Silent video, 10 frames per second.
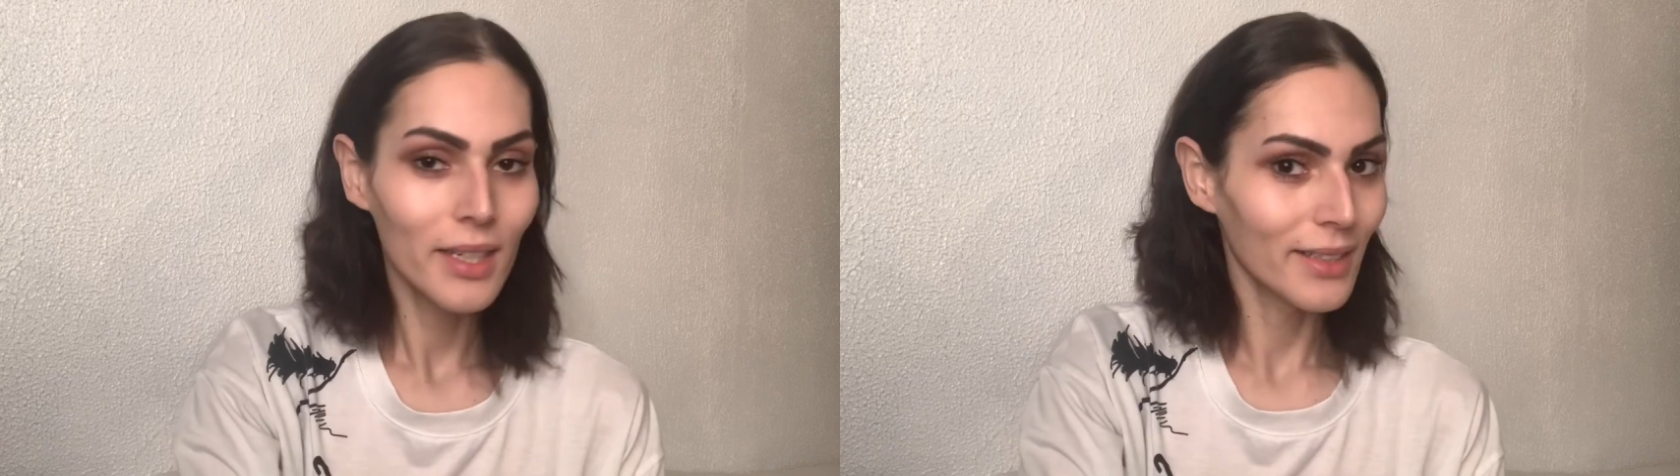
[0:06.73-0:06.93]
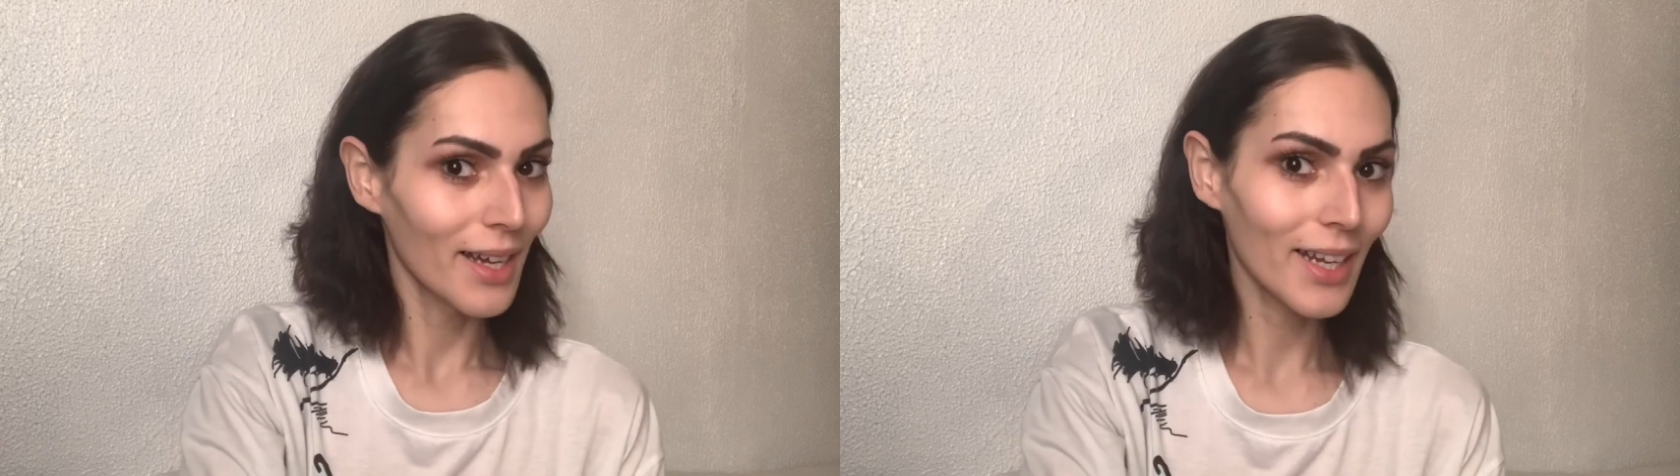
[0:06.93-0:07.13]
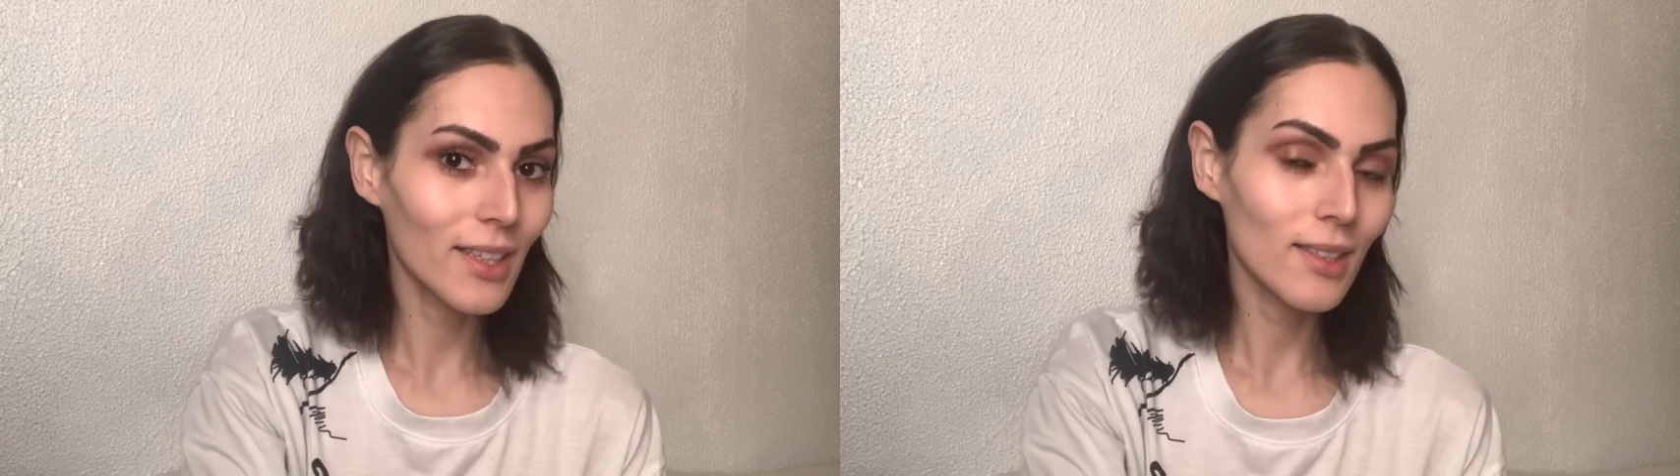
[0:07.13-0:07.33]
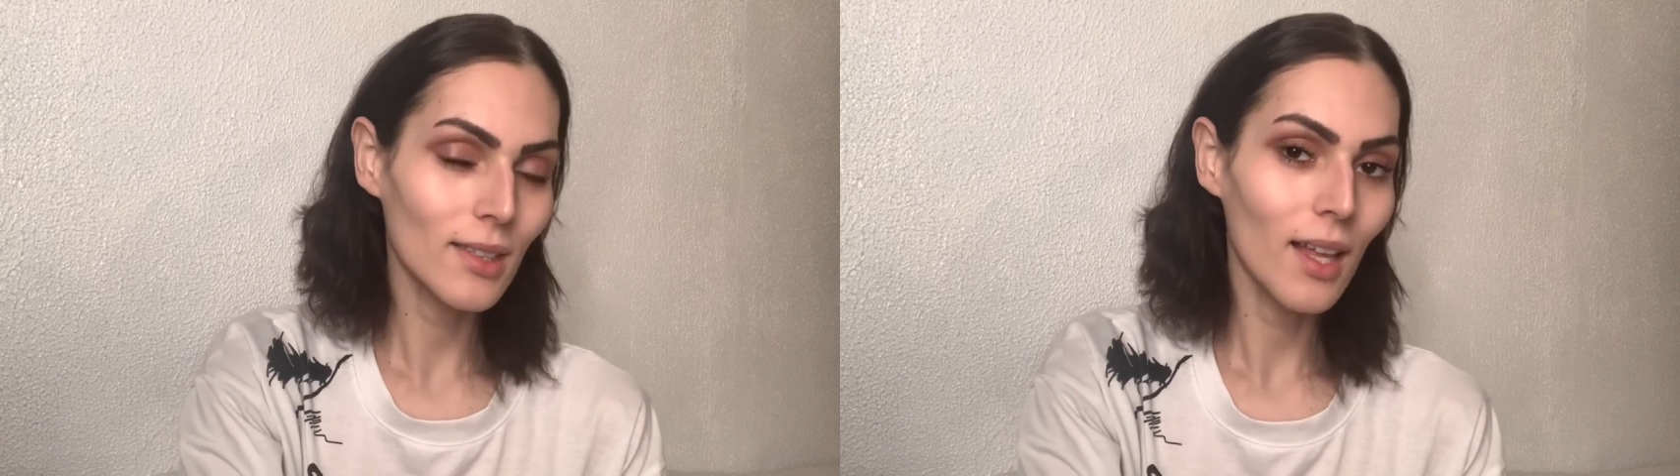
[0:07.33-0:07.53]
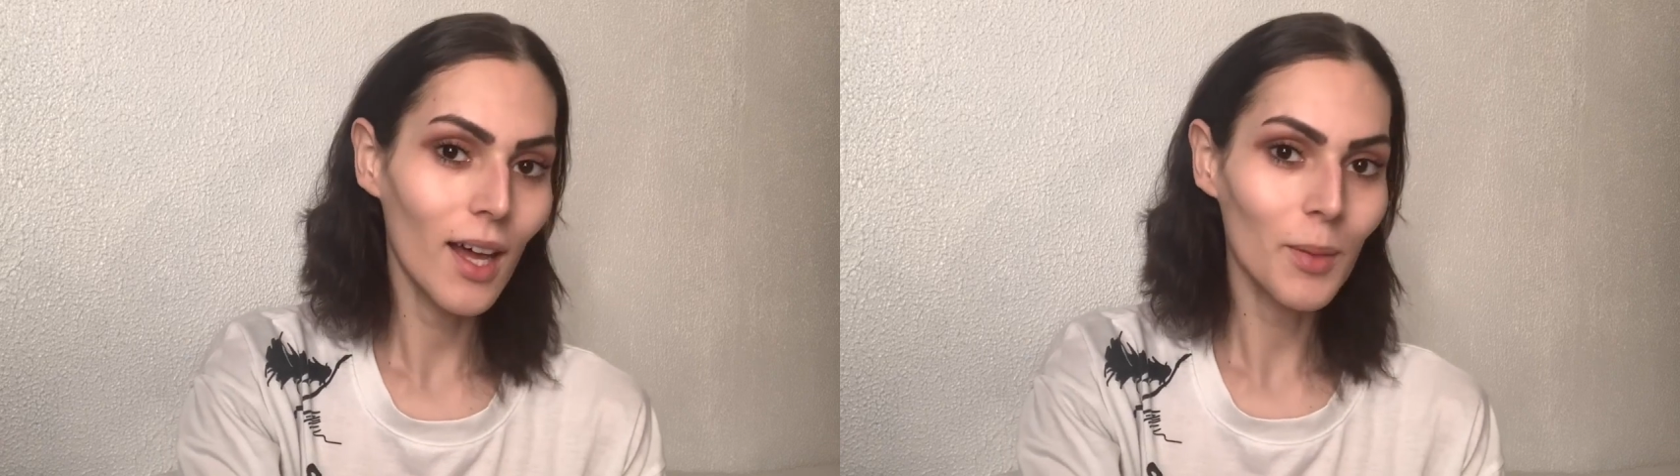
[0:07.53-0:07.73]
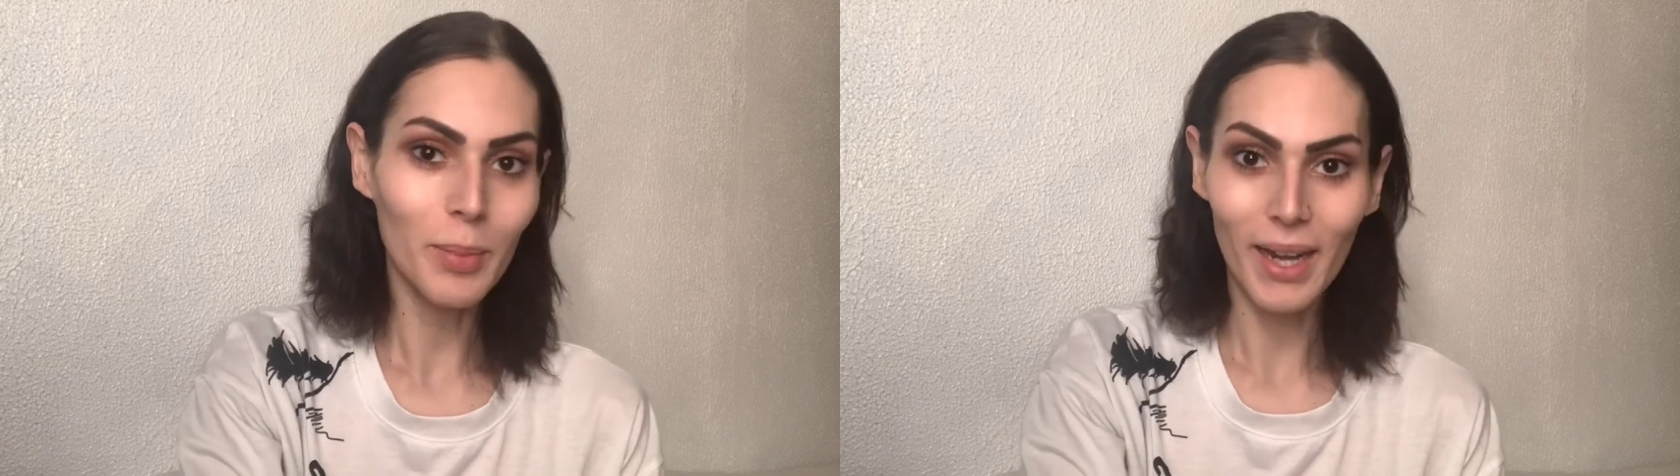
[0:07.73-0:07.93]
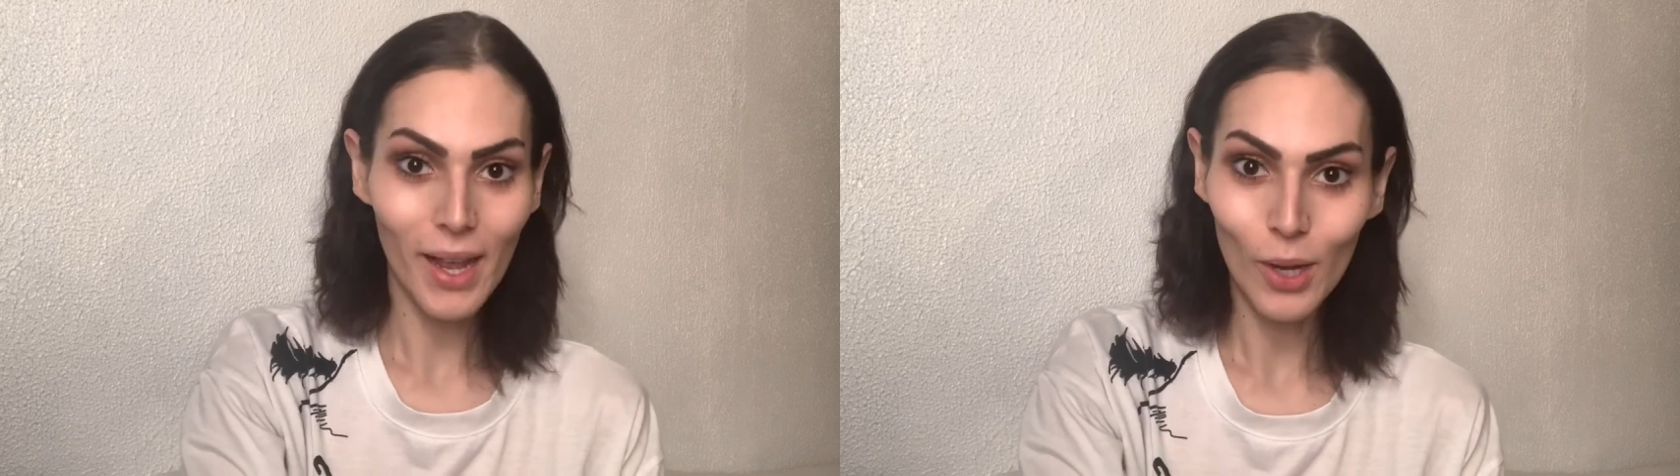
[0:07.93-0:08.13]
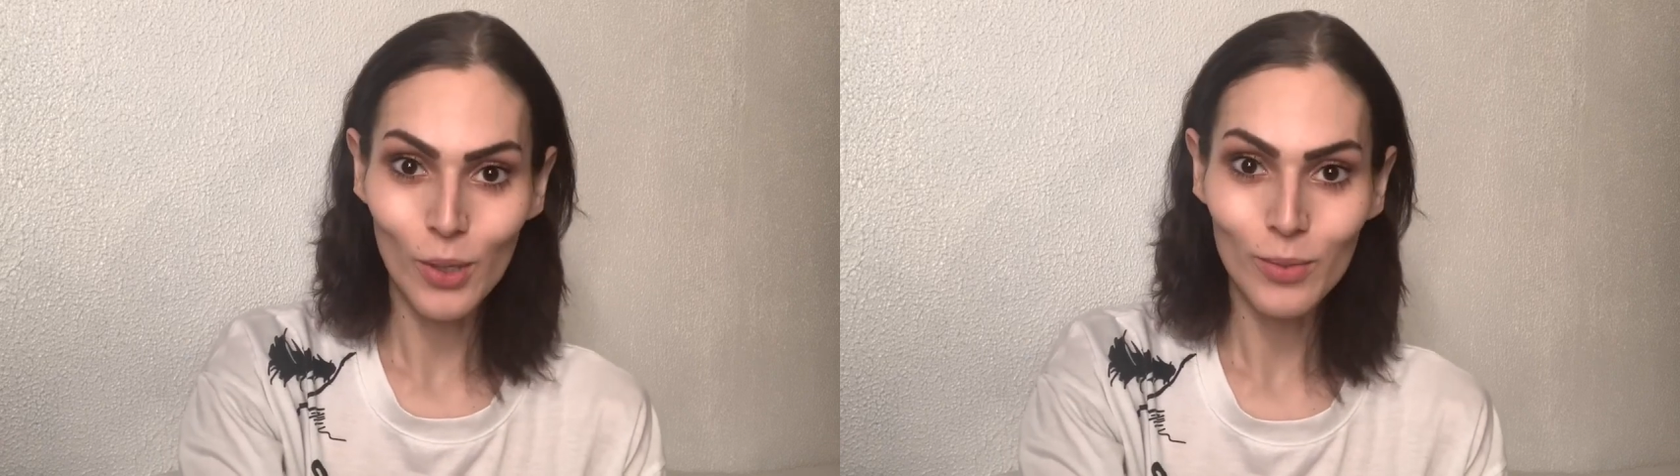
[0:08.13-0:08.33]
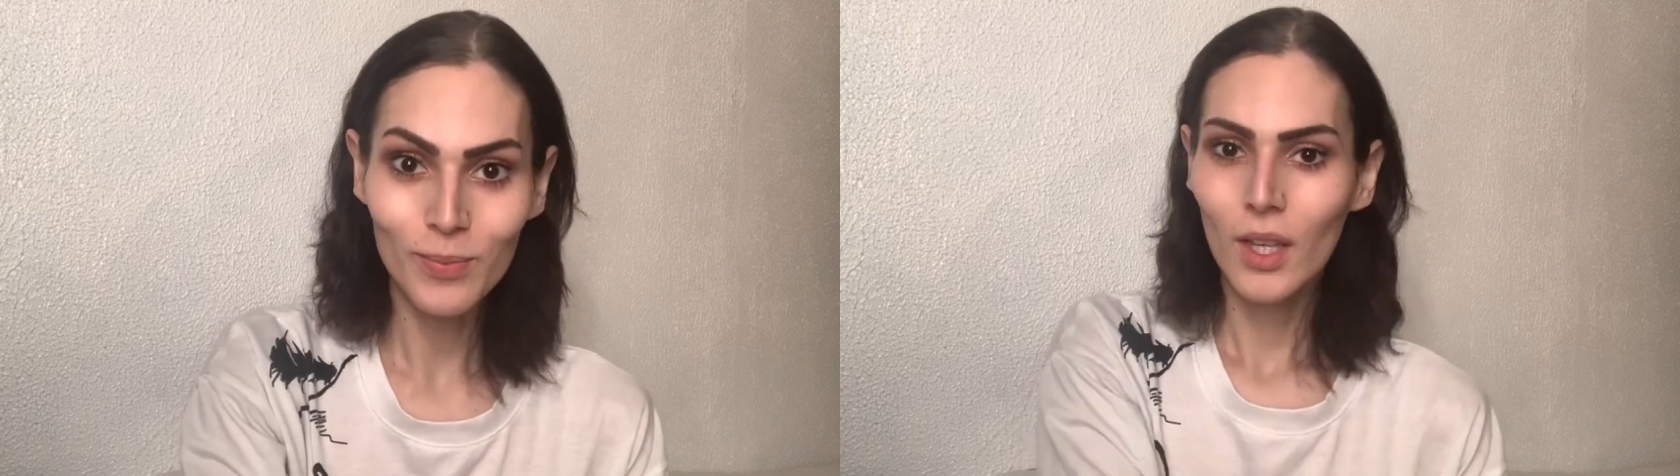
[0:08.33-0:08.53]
Not at the salon, but at home.